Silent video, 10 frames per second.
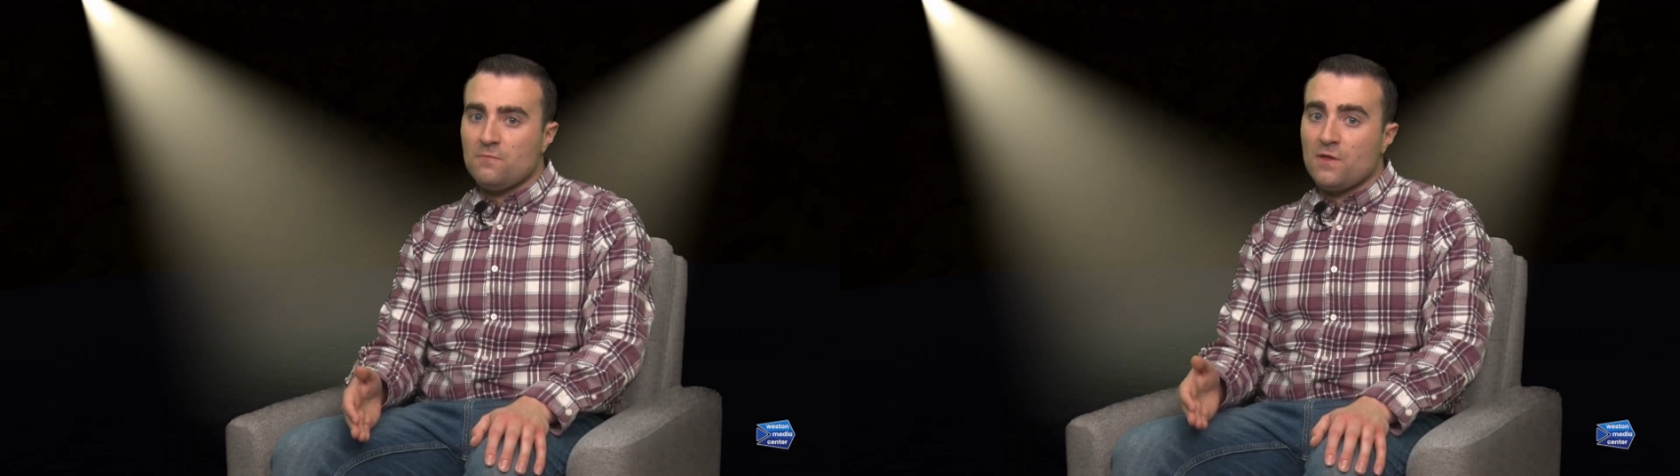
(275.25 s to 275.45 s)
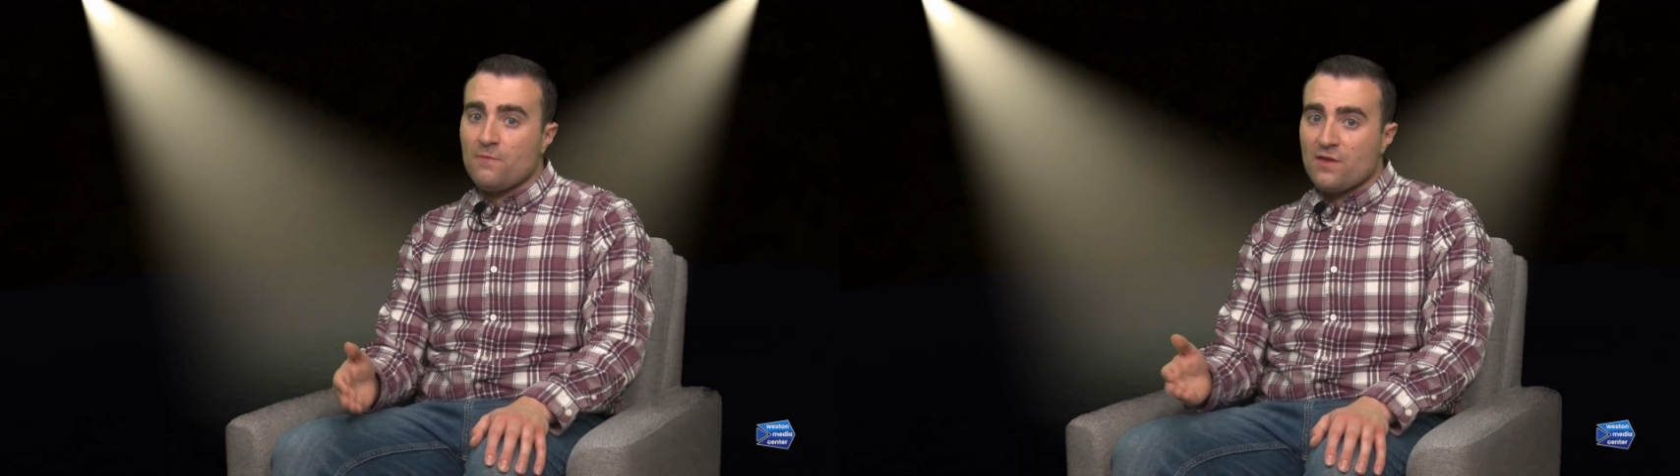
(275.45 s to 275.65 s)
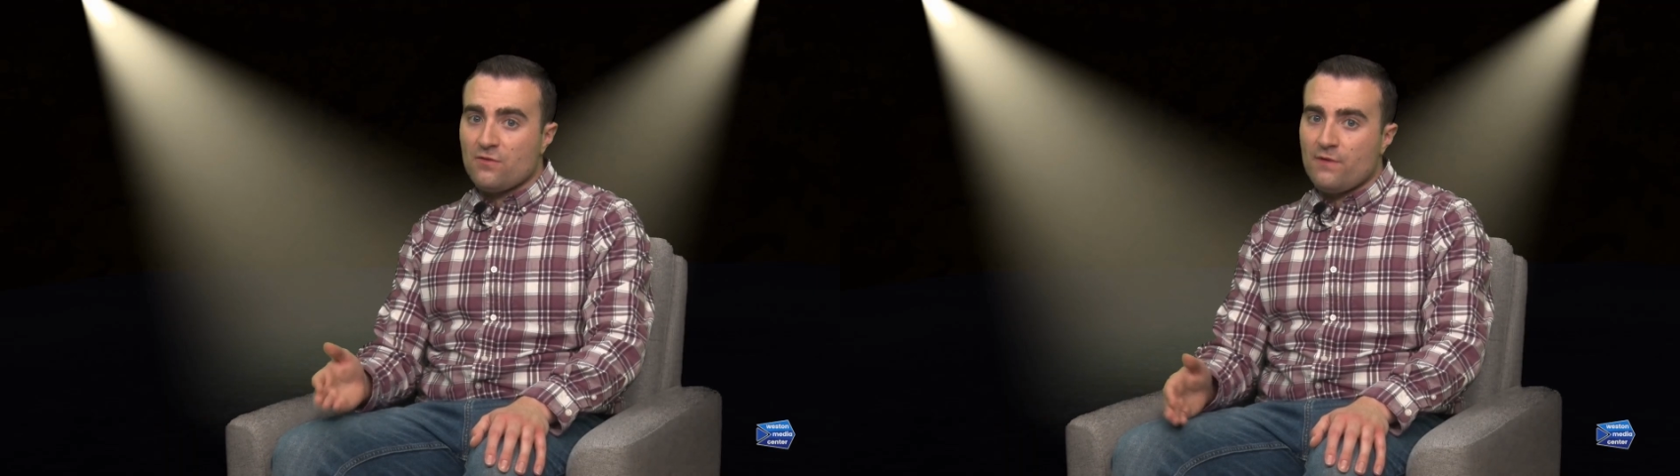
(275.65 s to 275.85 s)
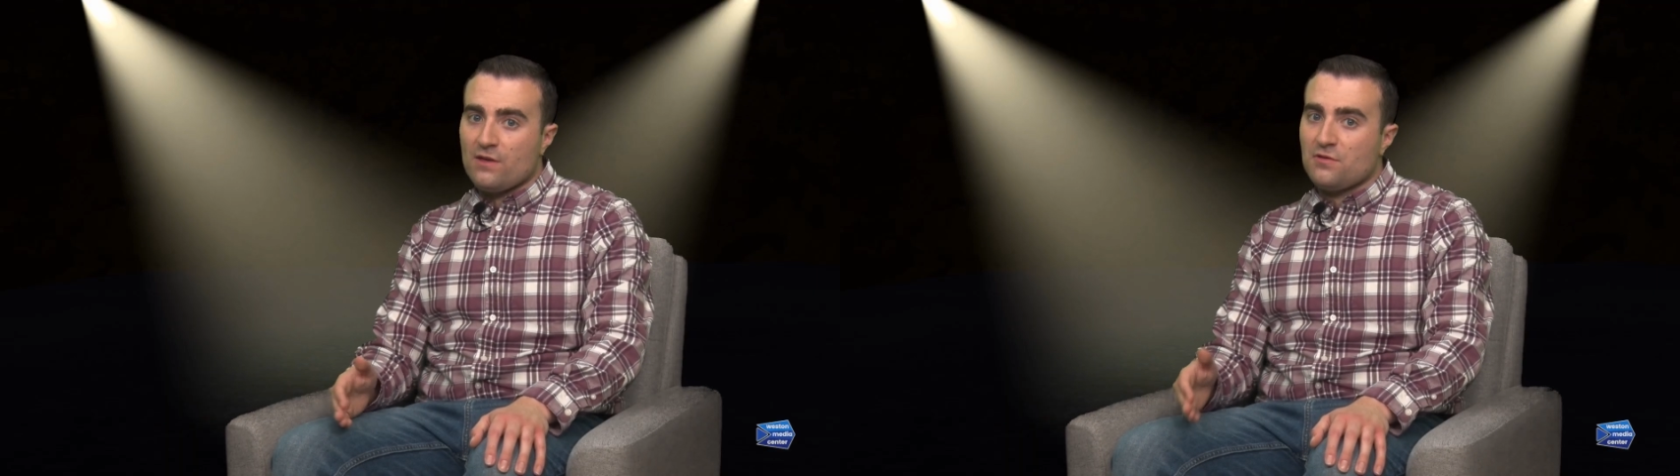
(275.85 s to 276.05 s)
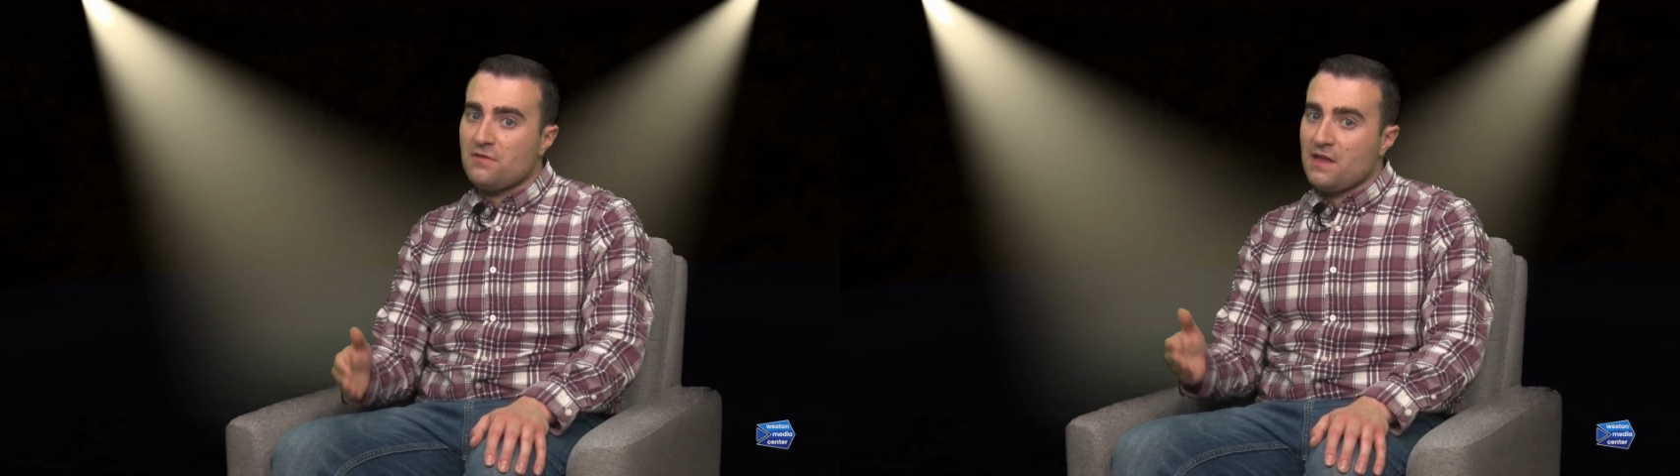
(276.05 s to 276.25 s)
with
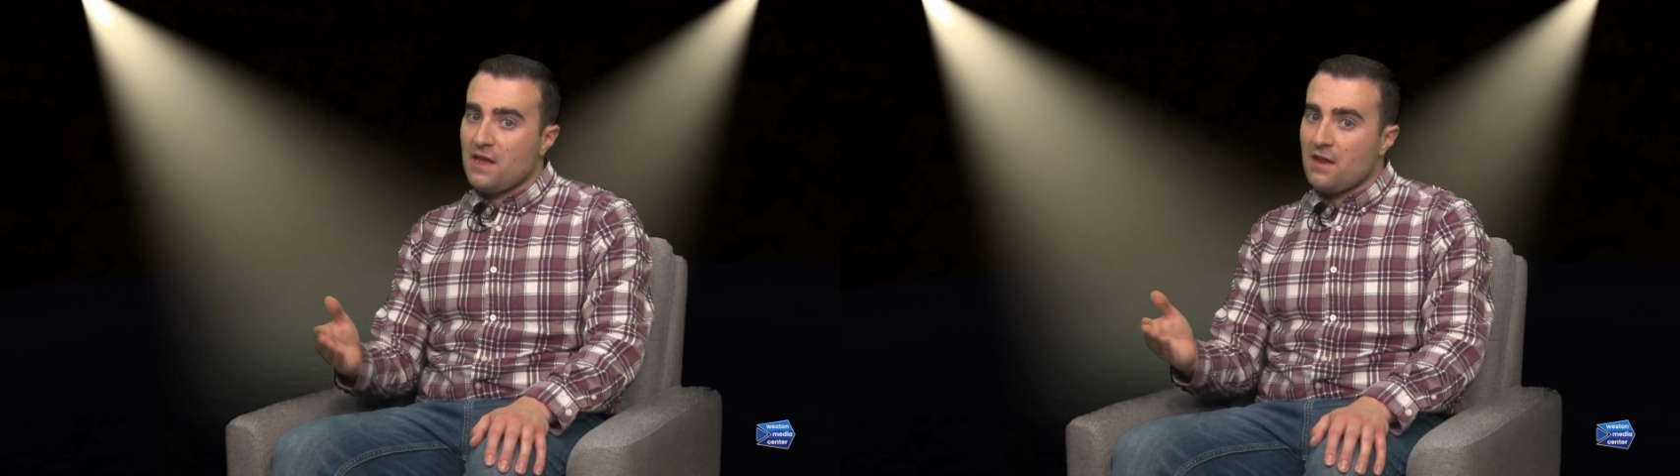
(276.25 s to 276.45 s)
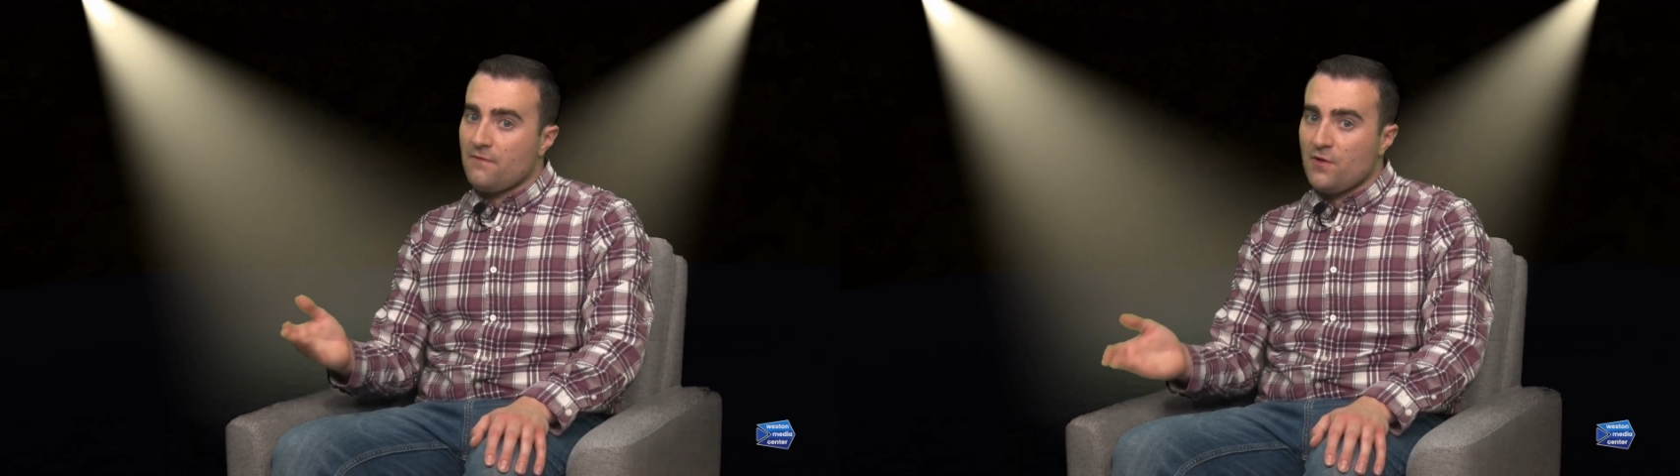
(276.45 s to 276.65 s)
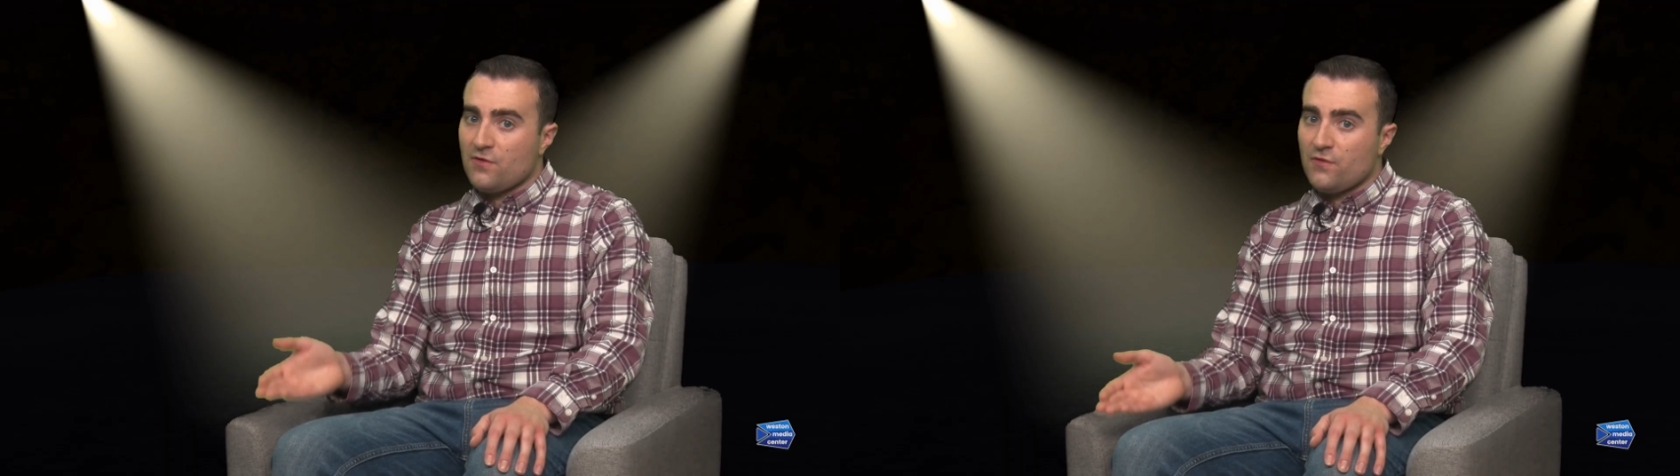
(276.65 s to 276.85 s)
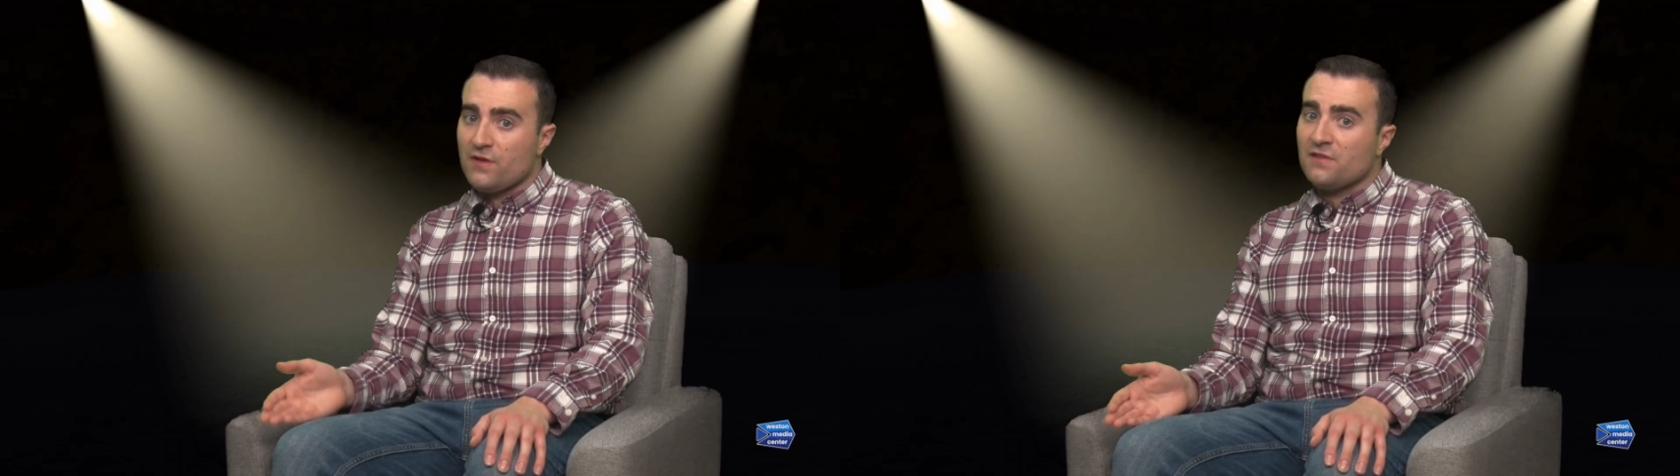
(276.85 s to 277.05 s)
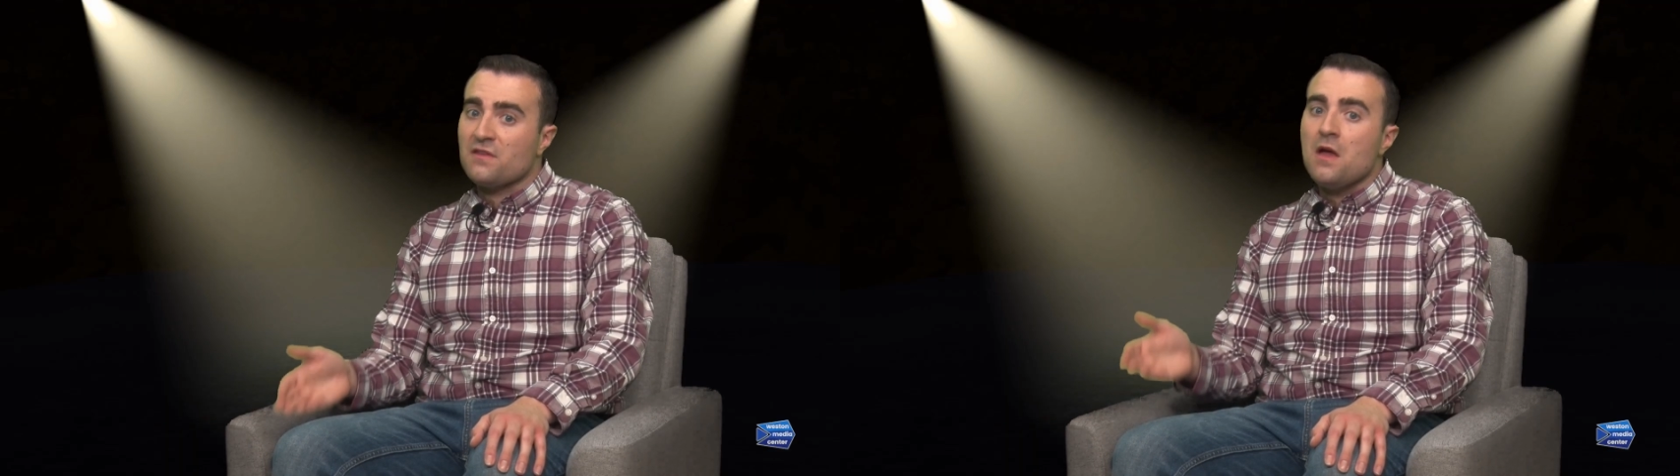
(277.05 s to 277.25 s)
restorations and
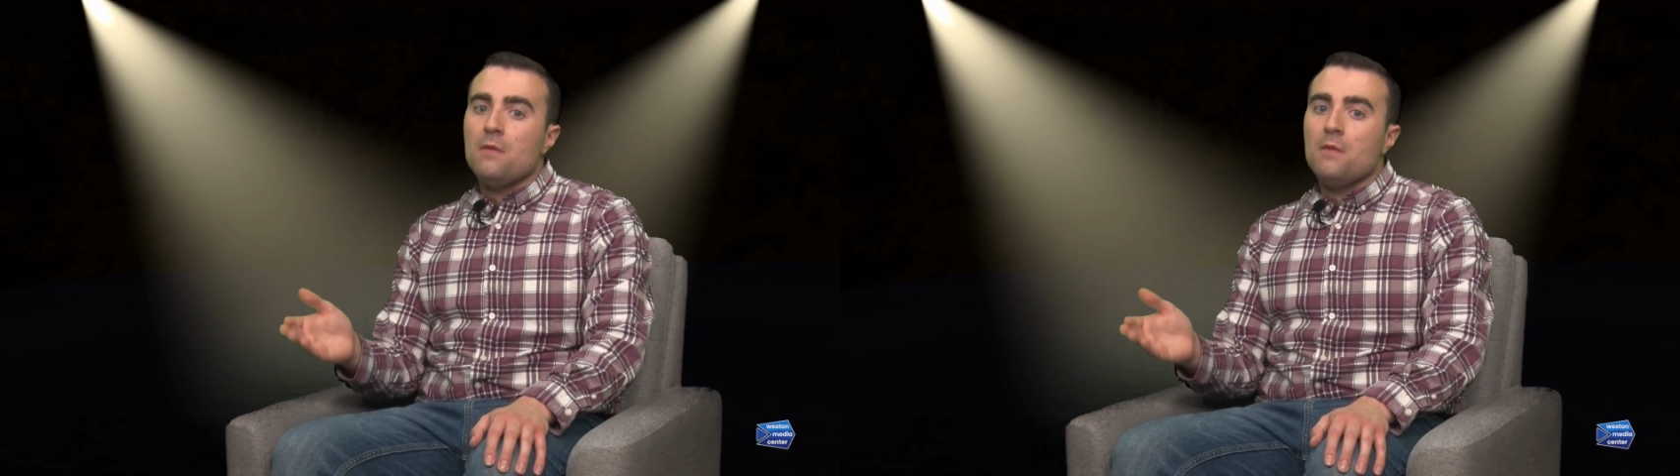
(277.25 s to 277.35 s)
anniversaries,